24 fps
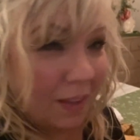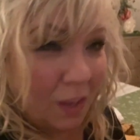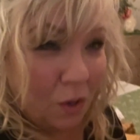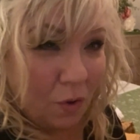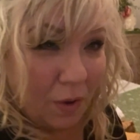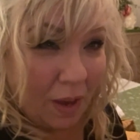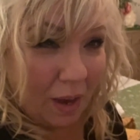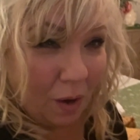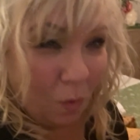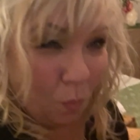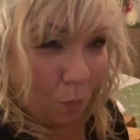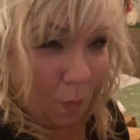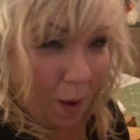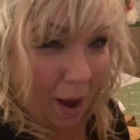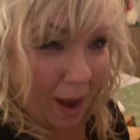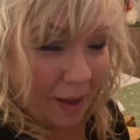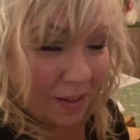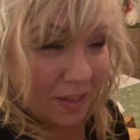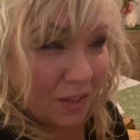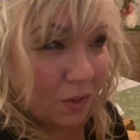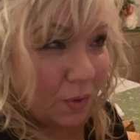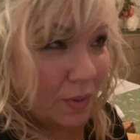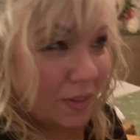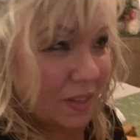that you get
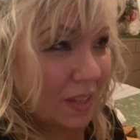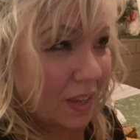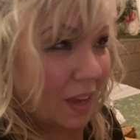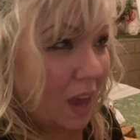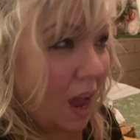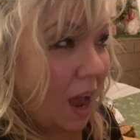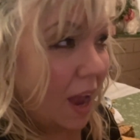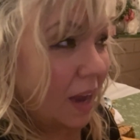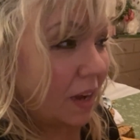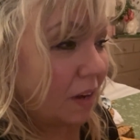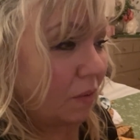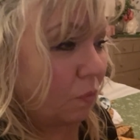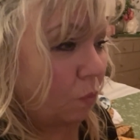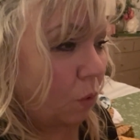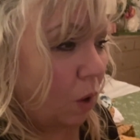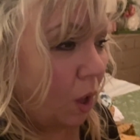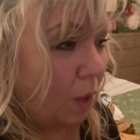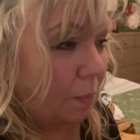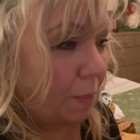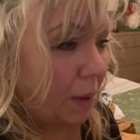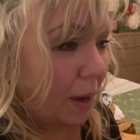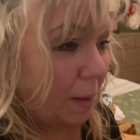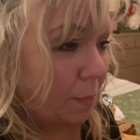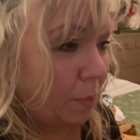wet. So it's the kind of
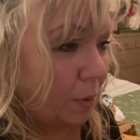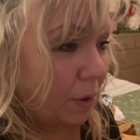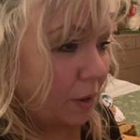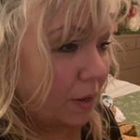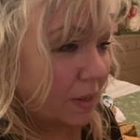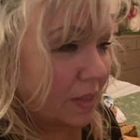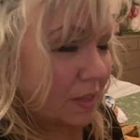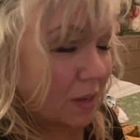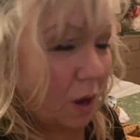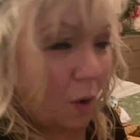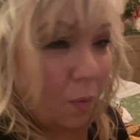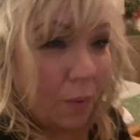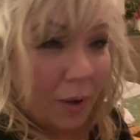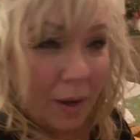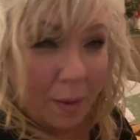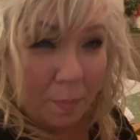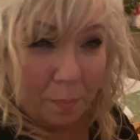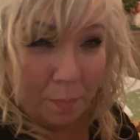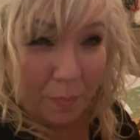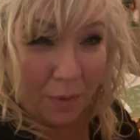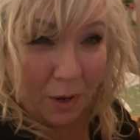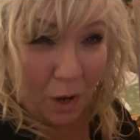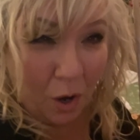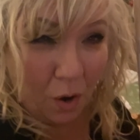wallpaper, it's
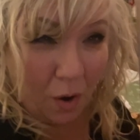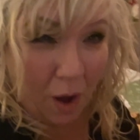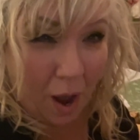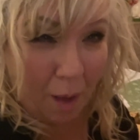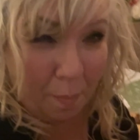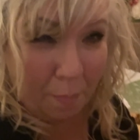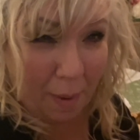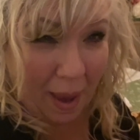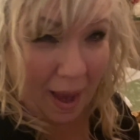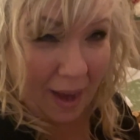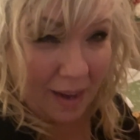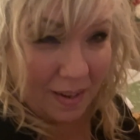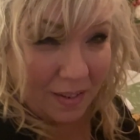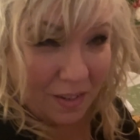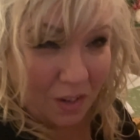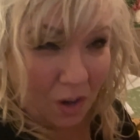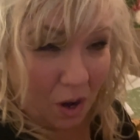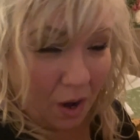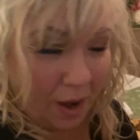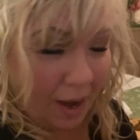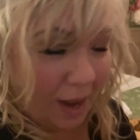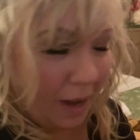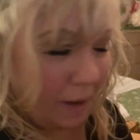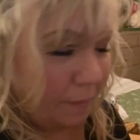already, you know, got paste
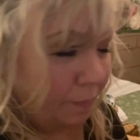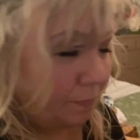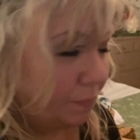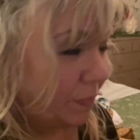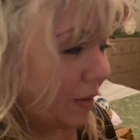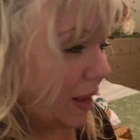on it.